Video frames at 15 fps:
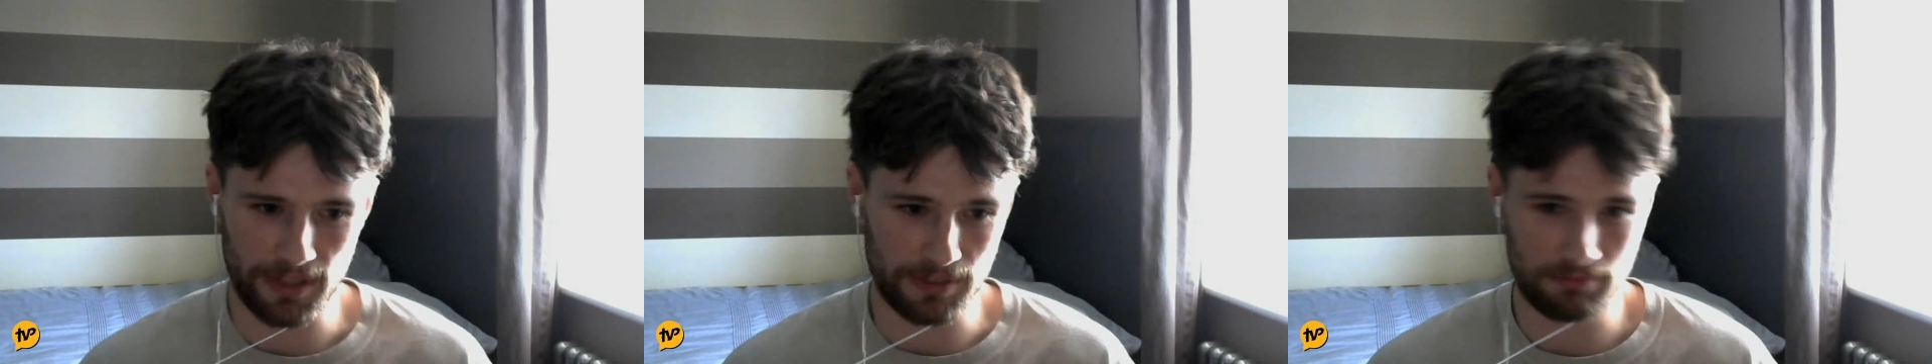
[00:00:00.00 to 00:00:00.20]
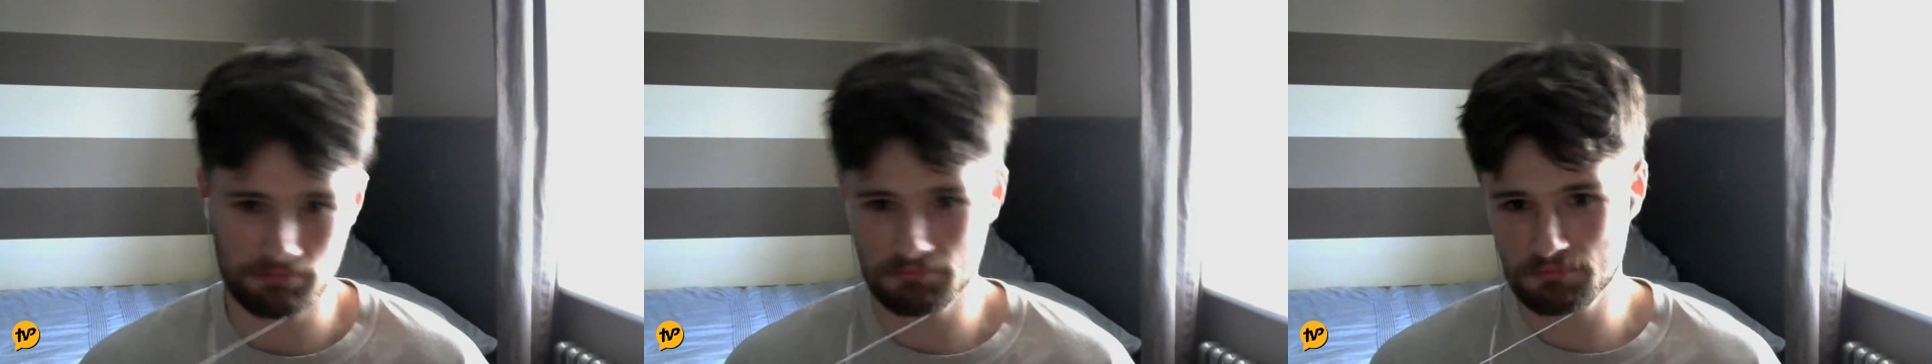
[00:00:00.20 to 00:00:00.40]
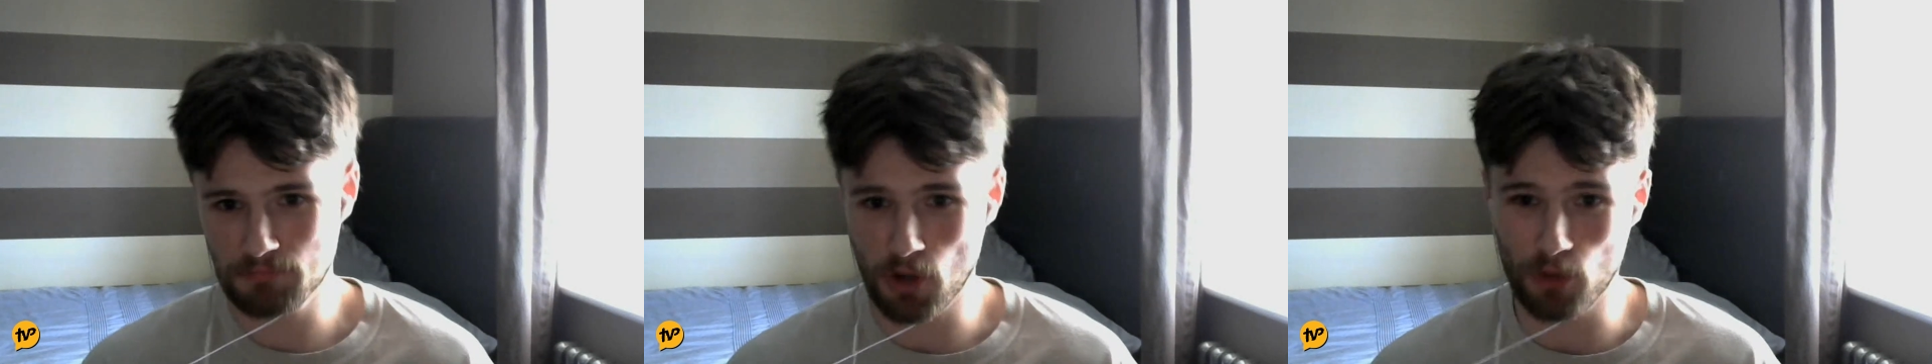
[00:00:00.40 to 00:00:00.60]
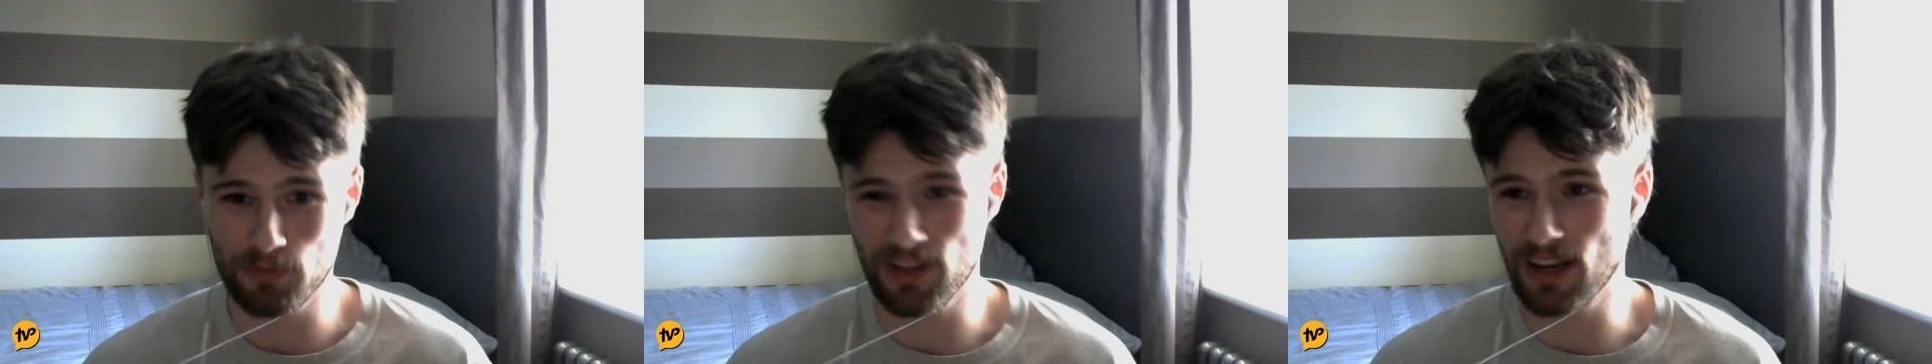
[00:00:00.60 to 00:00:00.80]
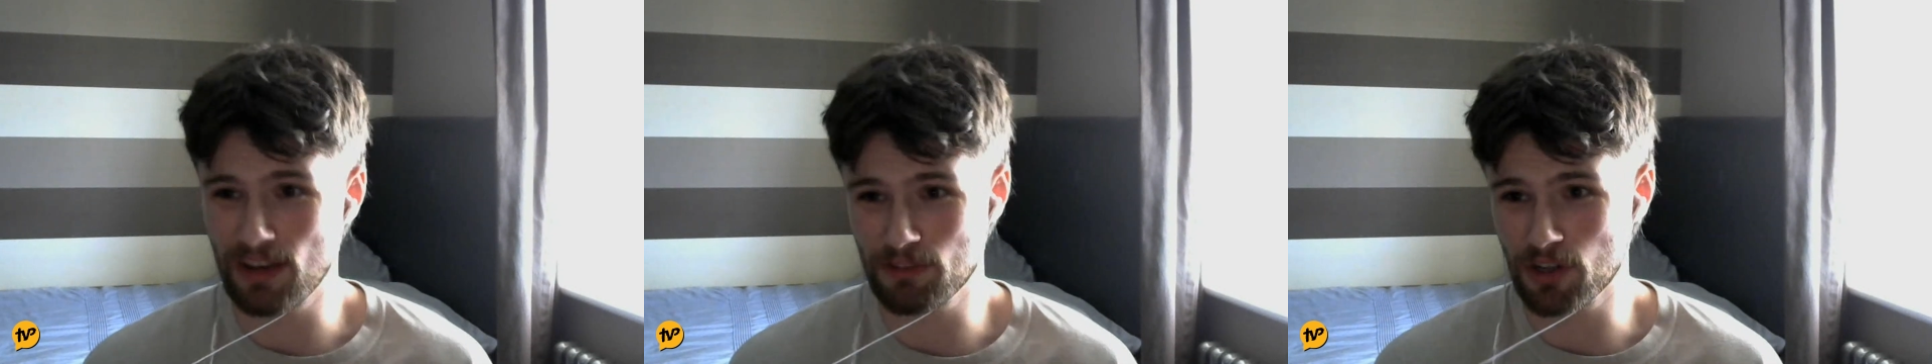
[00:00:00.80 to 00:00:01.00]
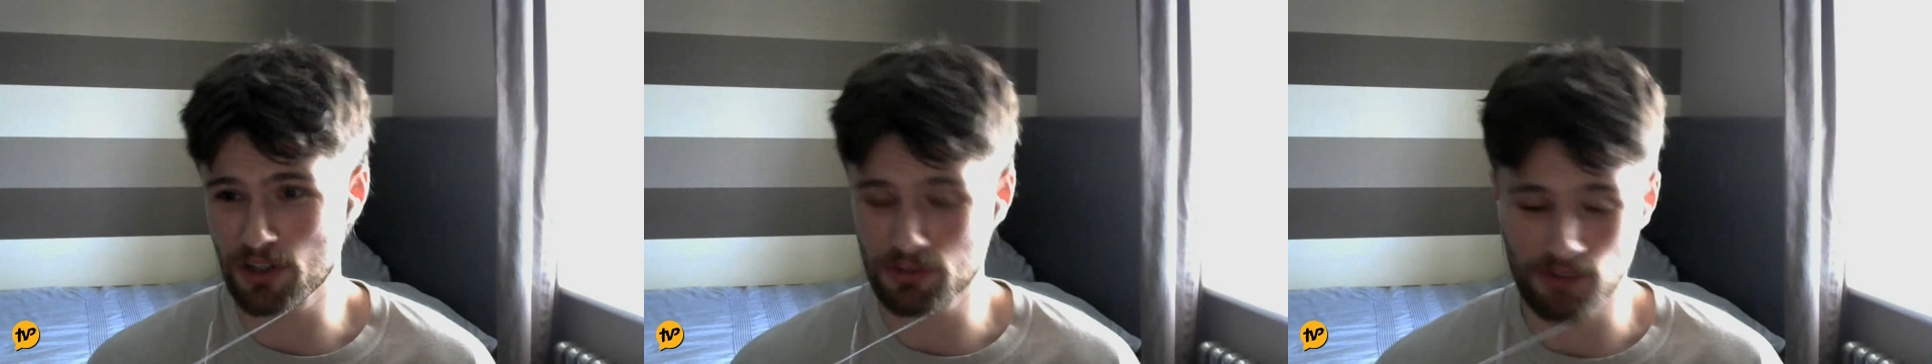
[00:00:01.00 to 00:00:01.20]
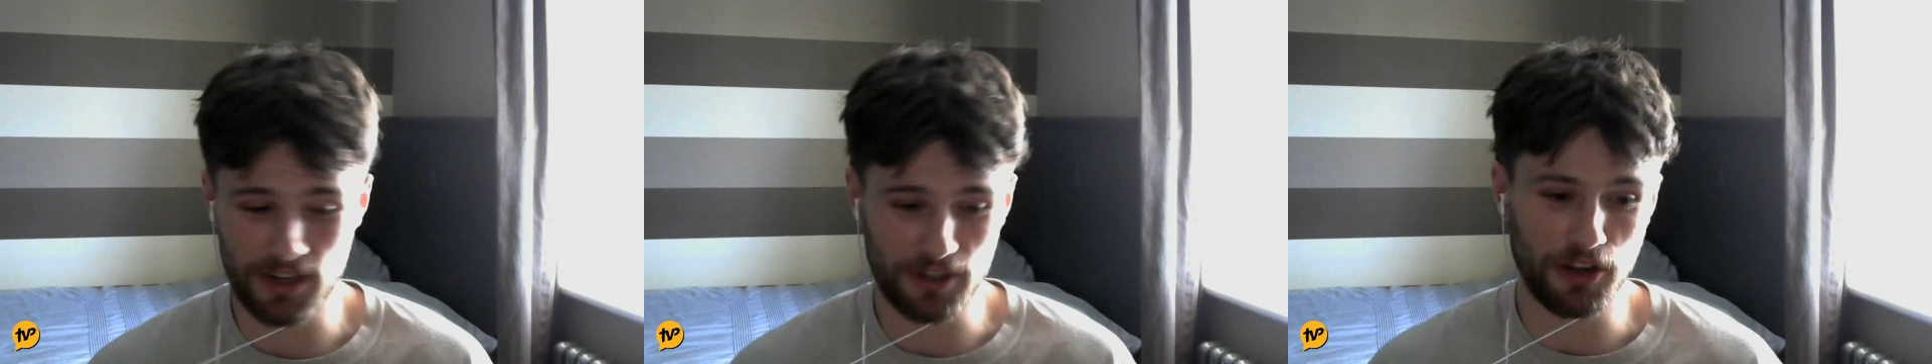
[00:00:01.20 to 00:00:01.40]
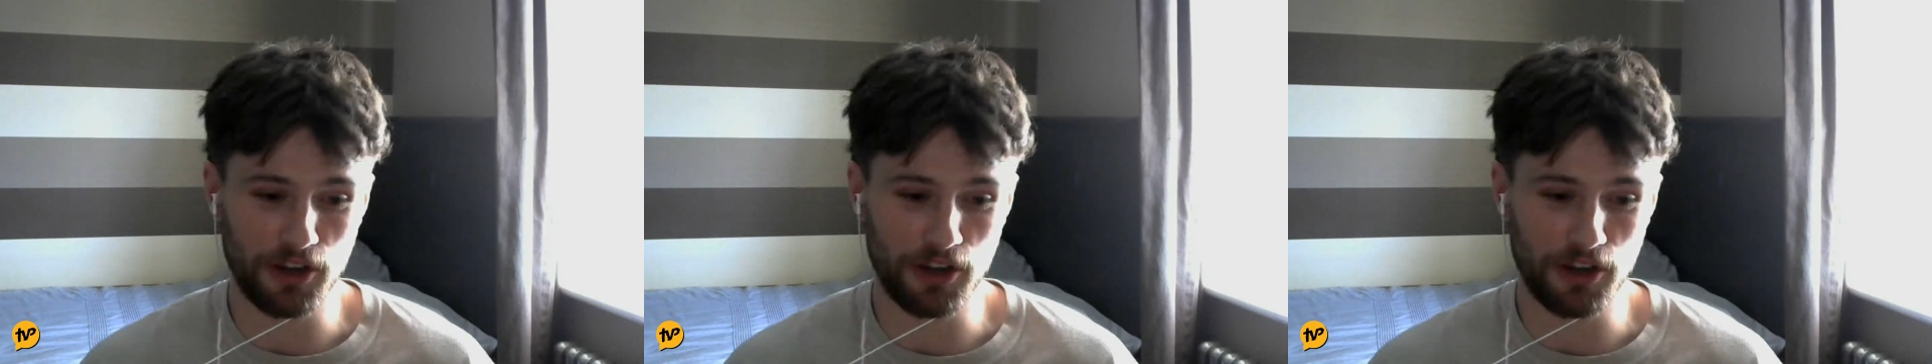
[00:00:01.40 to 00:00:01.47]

And hopefully I'll have a nice render.